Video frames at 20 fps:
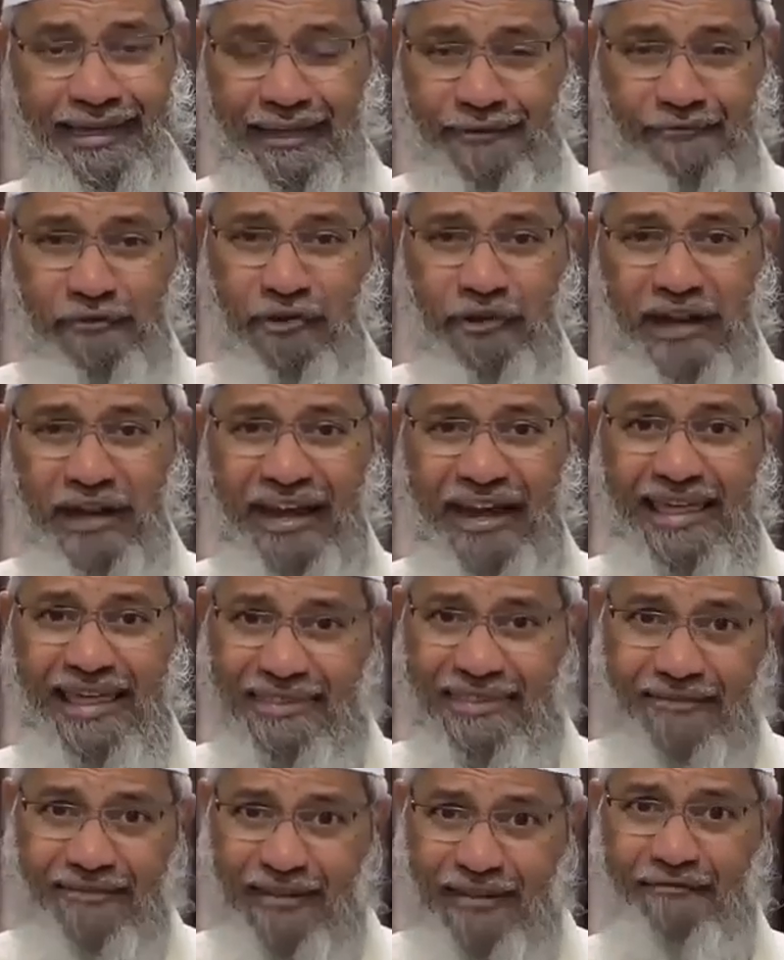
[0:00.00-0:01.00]
if you
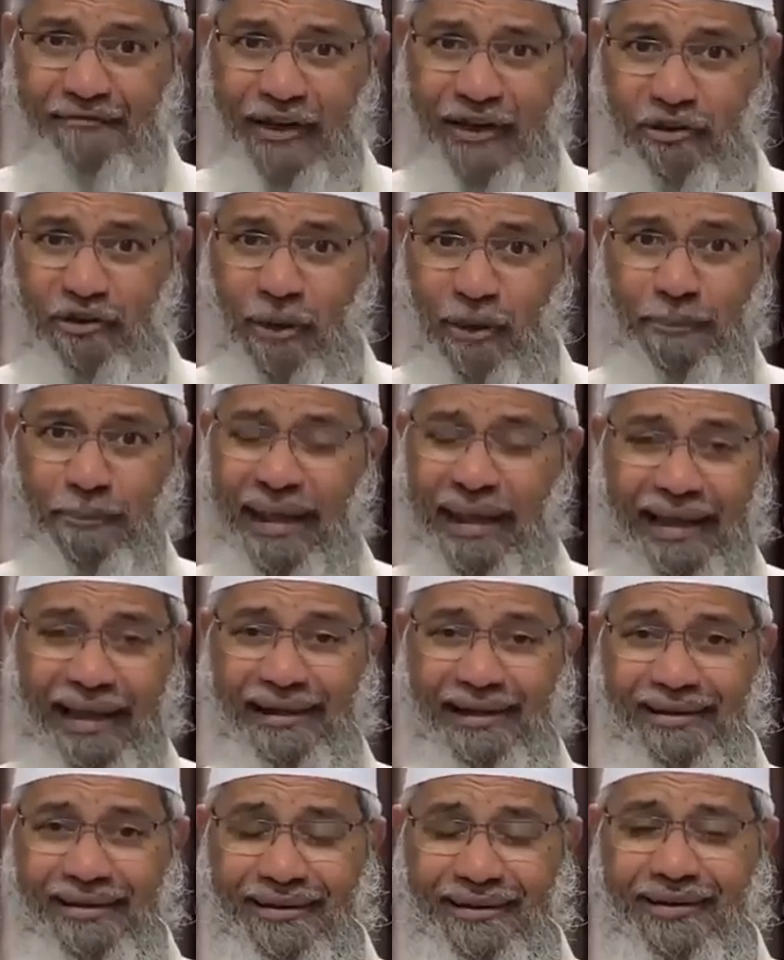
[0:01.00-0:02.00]
realize, even when you're
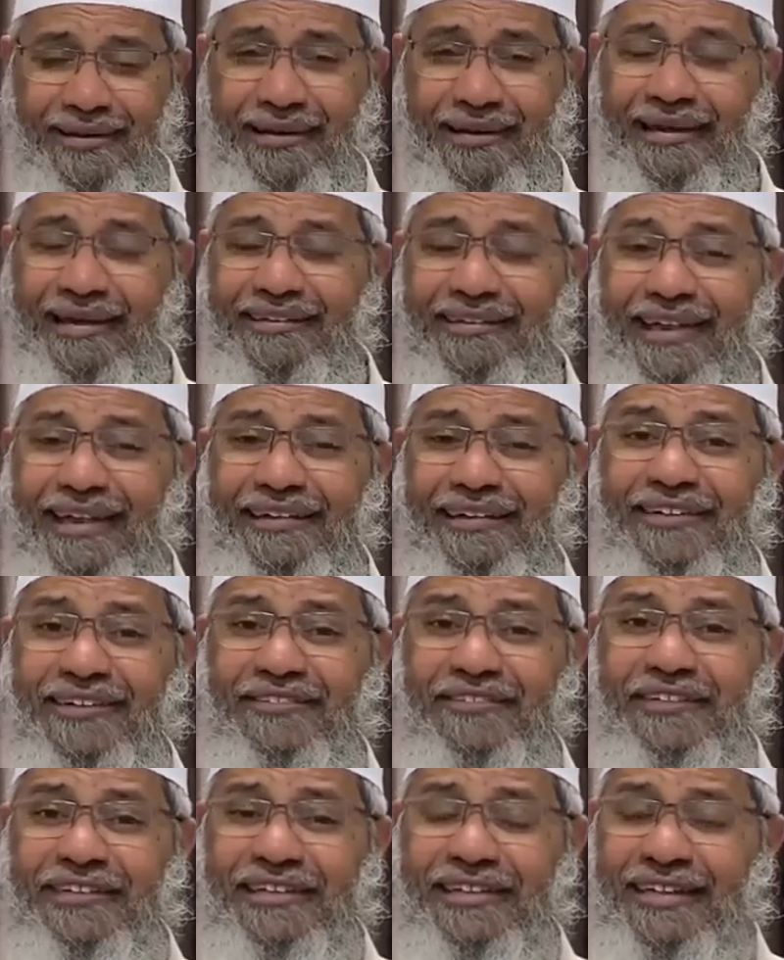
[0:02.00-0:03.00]
buried, it gets
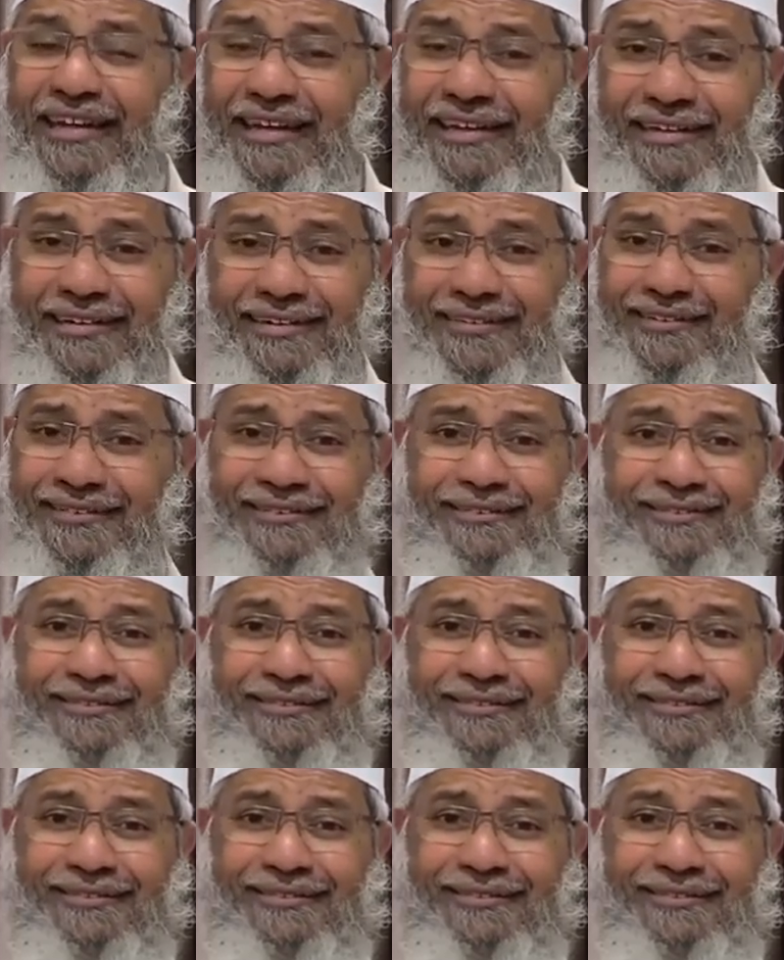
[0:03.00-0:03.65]
disintegrated.